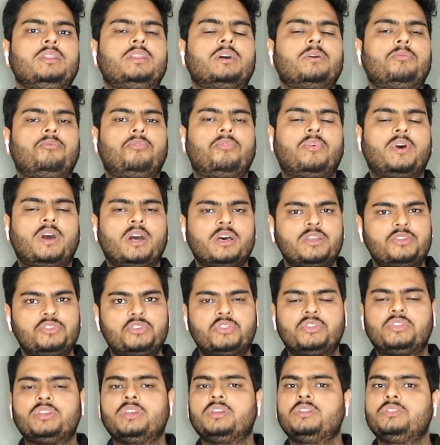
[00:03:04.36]
the
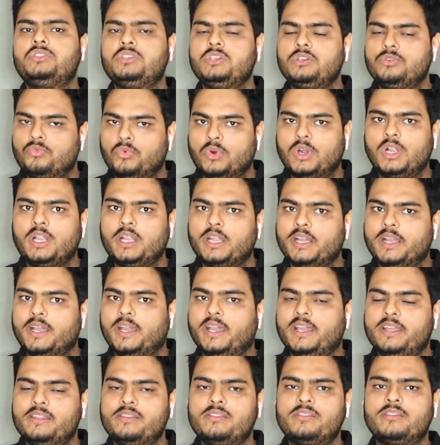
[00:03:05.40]
fast changing world,
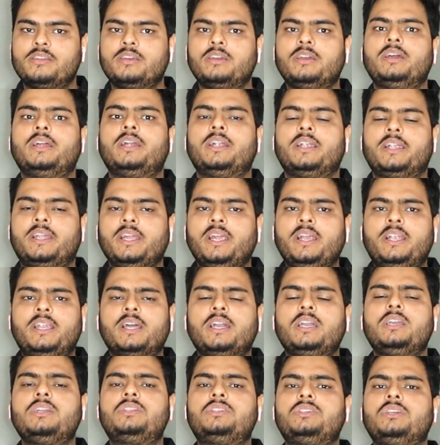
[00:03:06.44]
guys, data
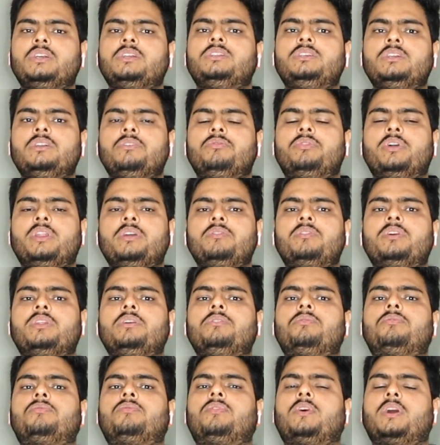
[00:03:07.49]
is changing very, very
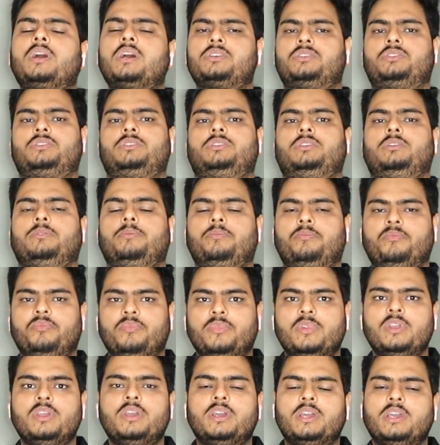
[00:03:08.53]
fast.
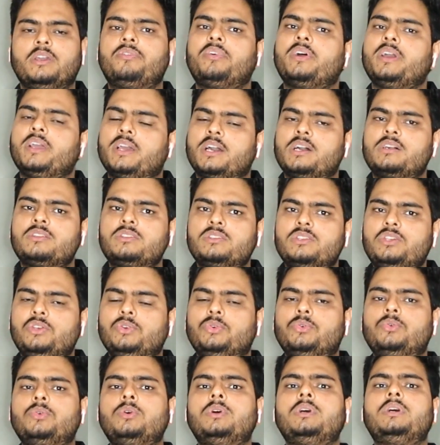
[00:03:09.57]
If I ask
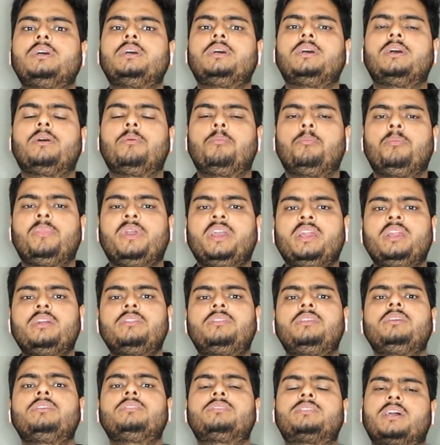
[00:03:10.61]
you, many
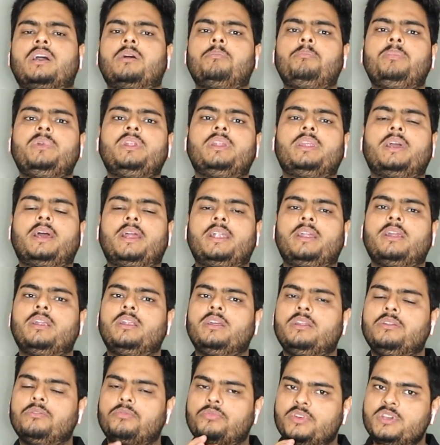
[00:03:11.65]
things have been added
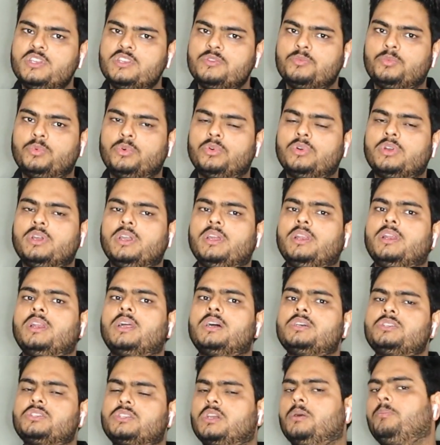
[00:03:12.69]
in Facebook in
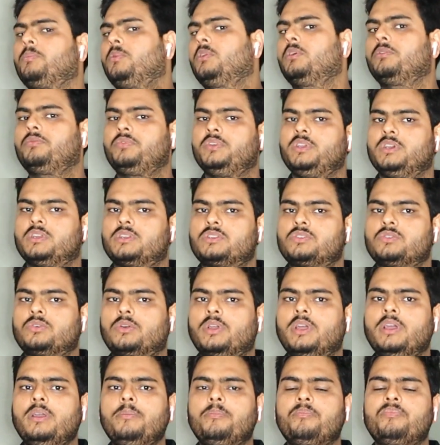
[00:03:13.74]
last couple of years,
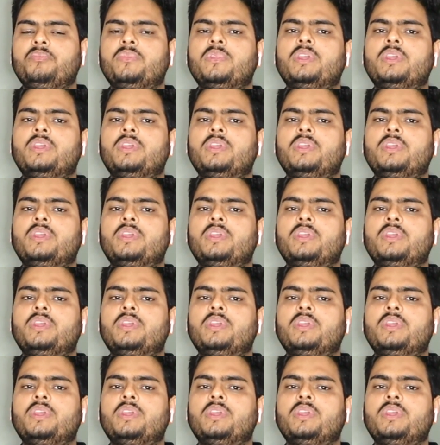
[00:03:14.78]
okay?